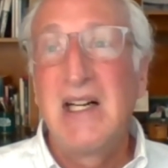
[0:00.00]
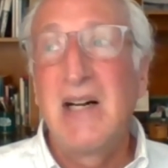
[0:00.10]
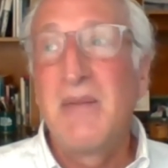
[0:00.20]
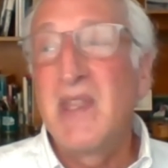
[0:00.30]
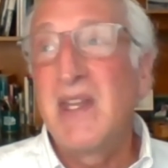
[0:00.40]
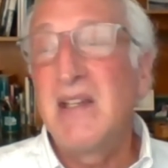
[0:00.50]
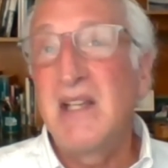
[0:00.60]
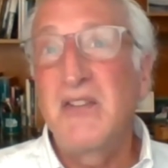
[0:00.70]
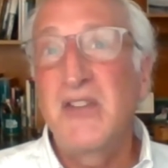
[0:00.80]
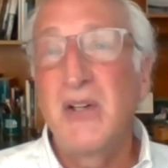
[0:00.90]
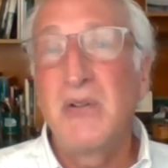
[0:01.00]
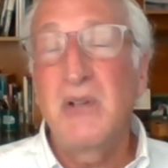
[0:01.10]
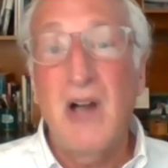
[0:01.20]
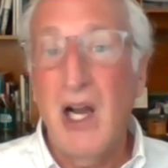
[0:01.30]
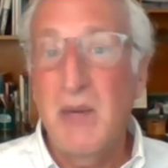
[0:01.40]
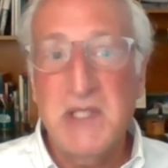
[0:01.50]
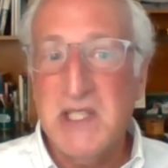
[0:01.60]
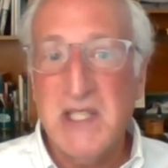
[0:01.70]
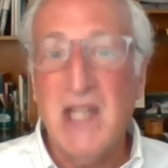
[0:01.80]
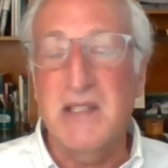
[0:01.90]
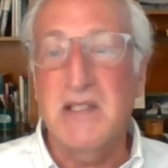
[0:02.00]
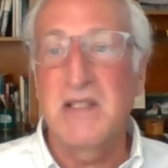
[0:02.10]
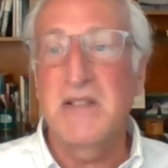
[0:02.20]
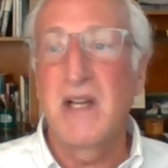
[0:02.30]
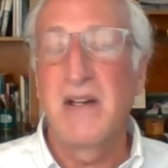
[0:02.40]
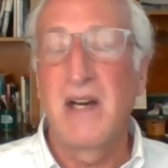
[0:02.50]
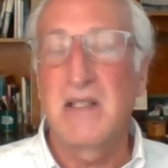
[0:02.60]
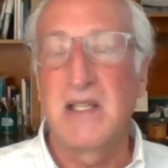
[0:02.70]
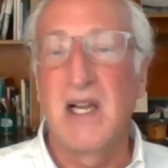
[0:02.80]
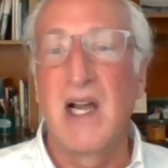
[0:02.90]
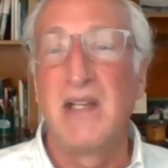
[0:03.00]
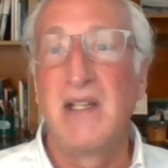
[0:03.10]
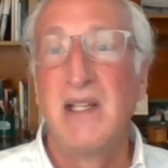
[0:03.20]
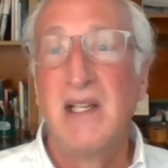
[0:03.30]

And so common sense is on our side.